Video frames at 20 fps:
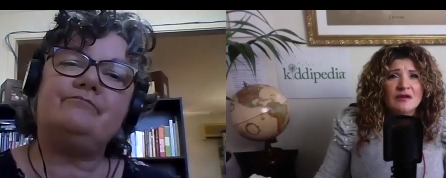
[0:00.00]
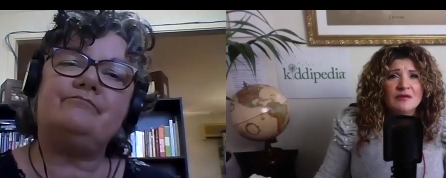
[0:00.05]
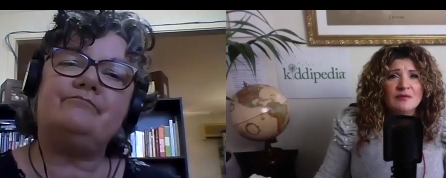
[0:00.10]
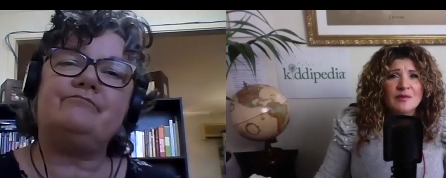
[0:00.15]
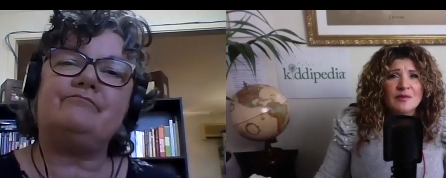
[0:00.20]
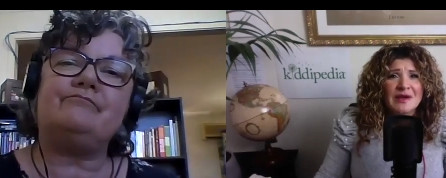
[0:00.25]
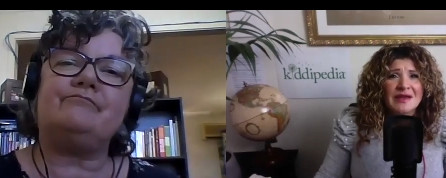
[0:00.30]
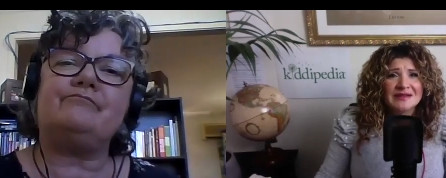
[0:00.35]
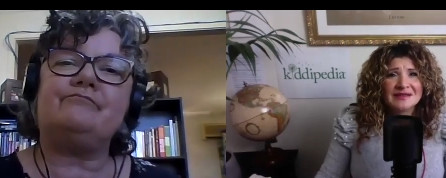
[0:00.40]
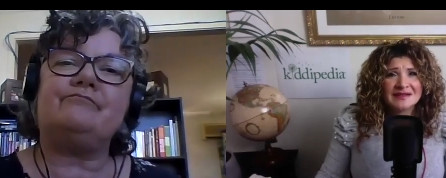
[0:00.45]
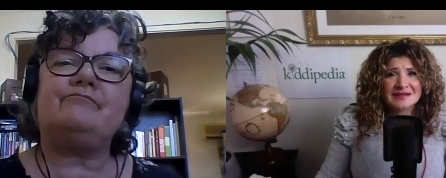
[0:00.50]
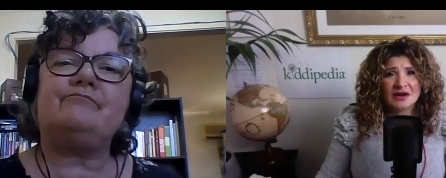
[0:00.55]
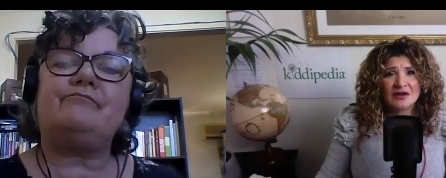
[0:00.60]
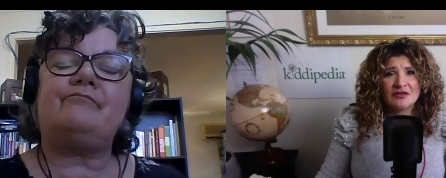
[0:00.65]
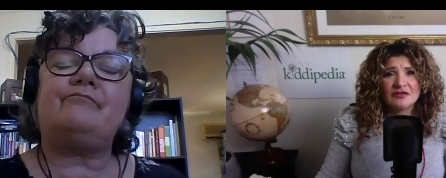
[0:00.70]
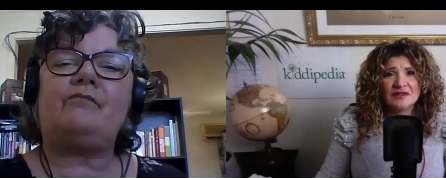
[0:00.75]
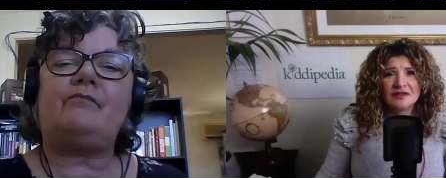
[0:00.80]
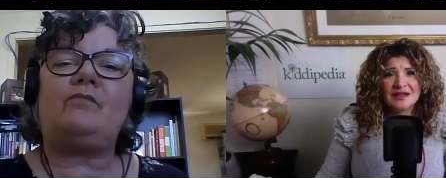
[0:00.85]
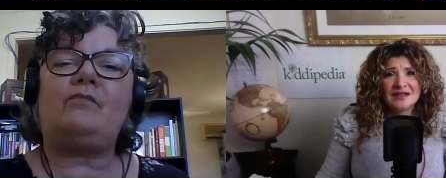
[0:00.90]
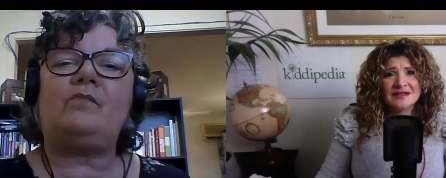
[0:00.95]
Speaker 1: being
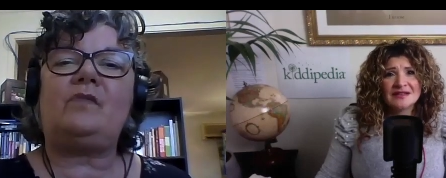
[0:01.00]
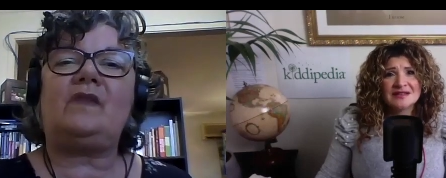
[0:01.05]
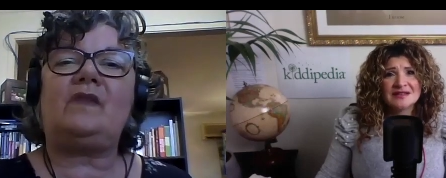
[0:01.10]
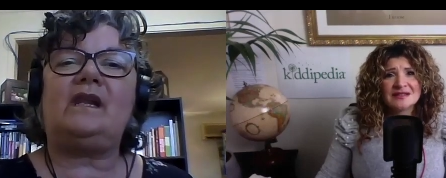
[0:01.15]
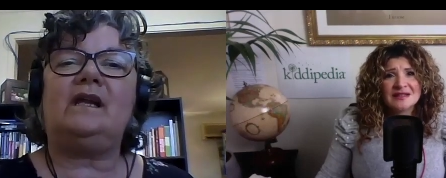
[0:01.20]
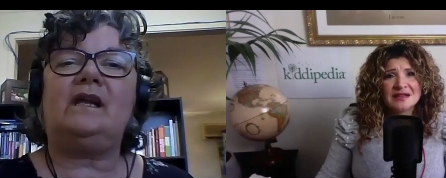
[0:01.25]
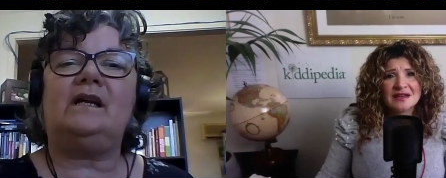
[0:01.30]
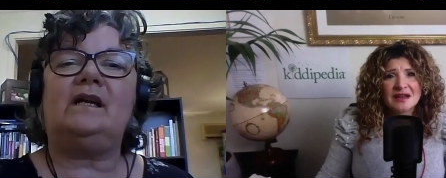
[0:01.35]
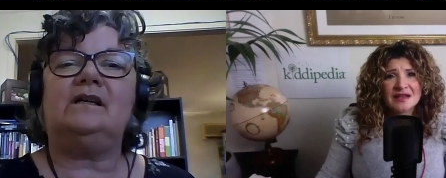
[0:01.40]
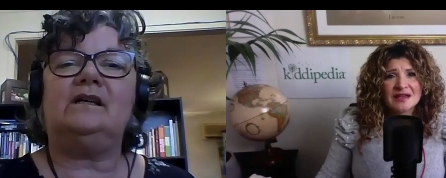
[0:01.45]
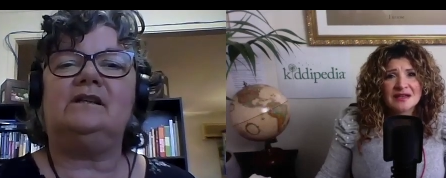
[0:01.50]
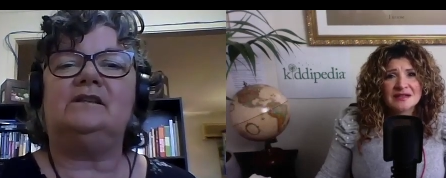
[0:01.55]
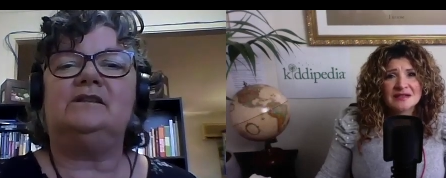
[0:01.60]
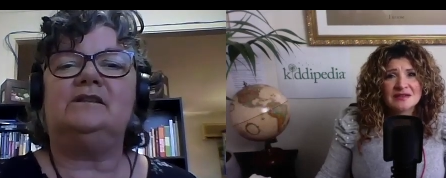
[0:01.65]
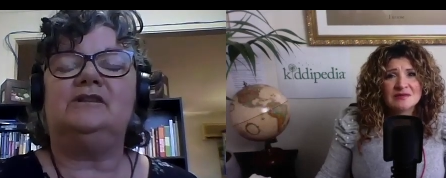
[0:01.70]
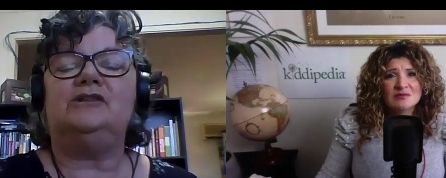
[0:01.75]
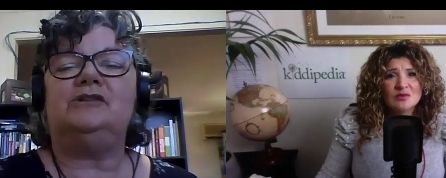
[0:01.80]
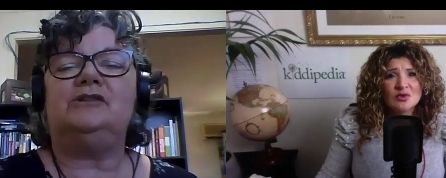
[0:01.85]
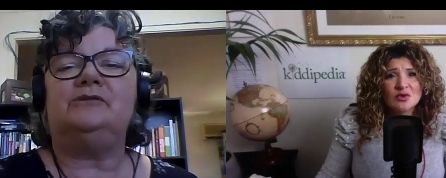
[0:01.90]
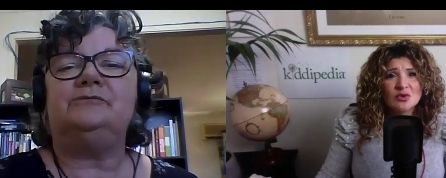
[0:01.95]
selfless? And I guess the
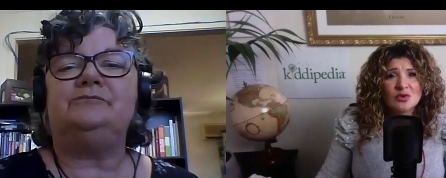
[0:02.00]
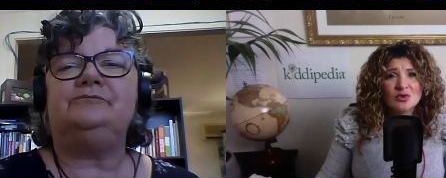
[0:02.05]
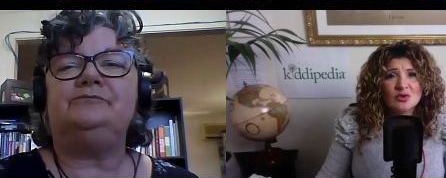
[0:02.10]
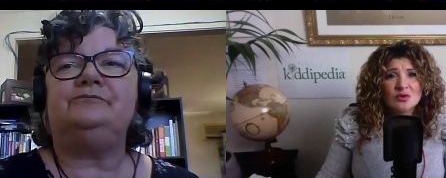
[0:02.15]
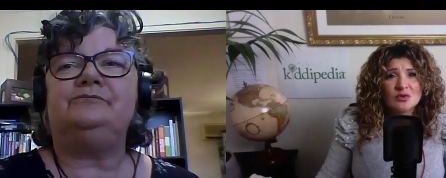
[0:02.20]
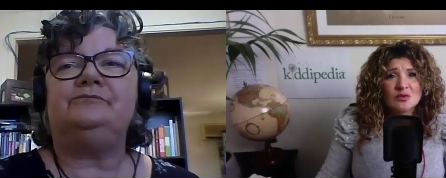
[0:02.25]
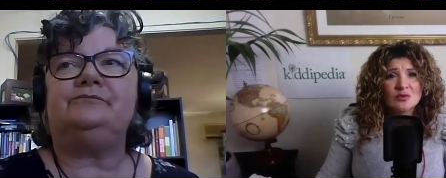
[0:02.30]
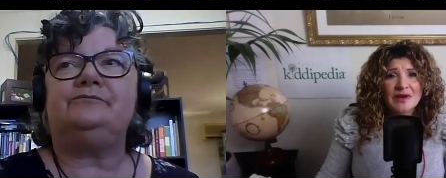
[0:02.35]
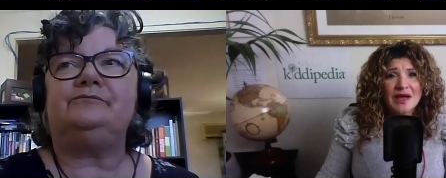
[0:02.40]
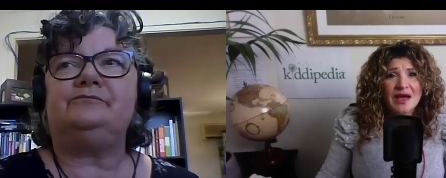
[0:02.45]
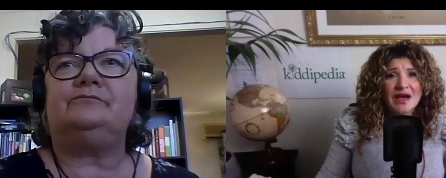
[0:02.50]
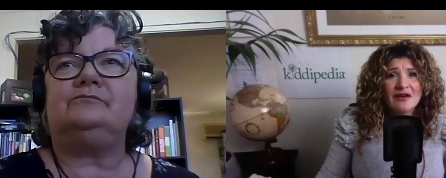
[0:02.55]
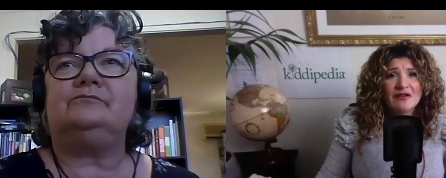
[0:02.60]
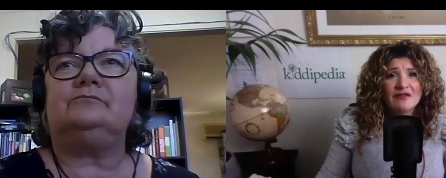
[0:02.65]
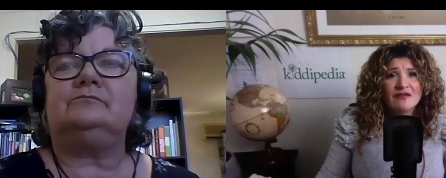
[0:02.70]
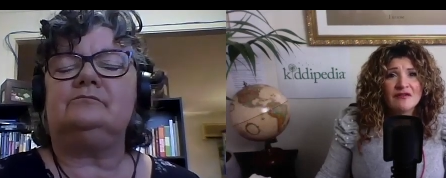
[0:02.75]
more we have